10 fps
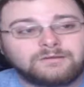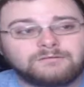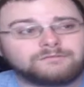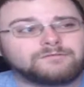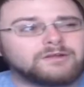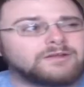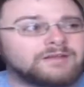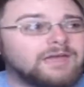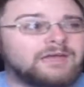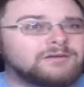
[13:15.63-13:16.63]

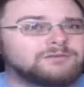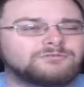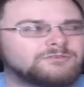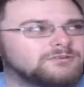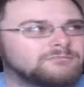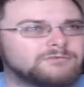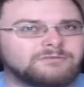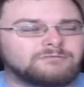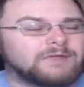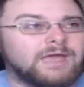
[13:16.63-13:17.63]
frickin' Elgin
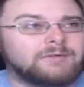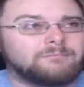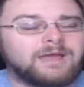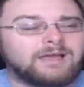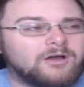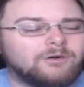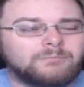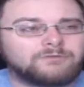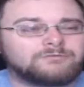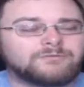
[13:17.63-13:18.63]
came back
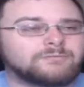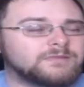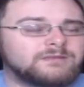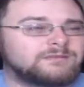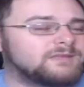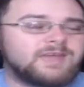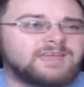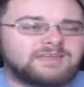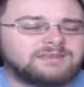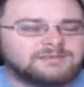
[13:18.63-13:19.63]
almost from the
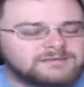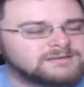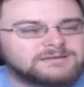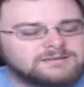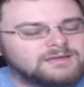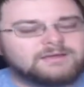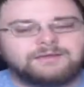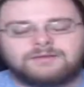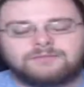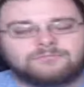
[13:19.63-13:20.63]
dead.
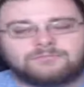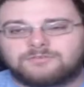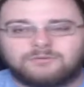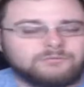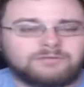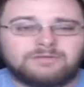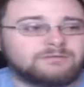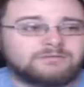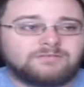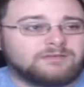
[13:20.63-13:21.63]
So
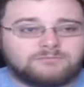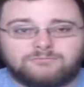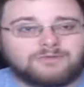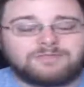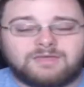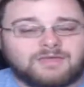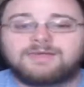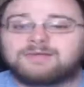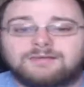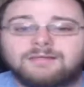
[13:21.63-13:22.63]
it's like, what the
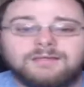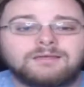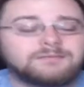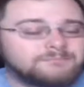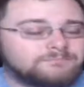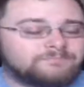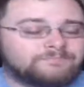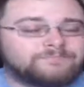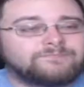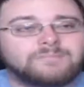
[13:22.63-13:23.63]
hell?
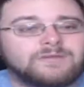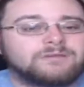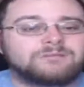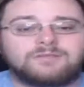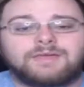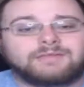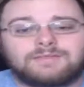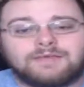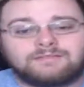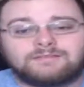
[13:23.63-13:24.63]
So
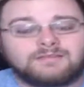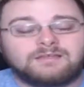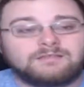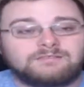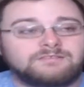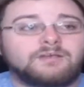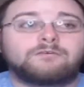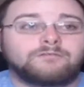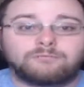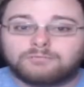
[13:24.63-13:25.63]
that's in
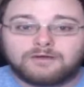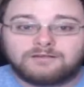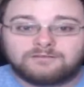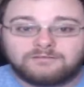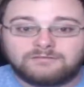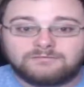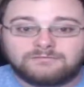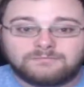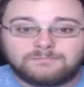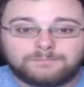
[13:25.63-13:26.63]
itself impressive.
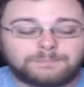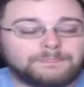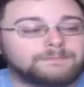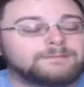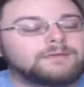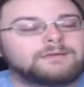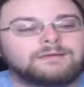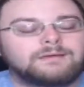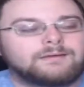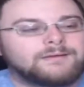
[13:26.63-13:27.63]

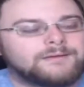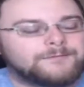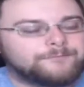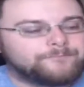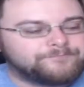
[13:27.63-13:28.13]
And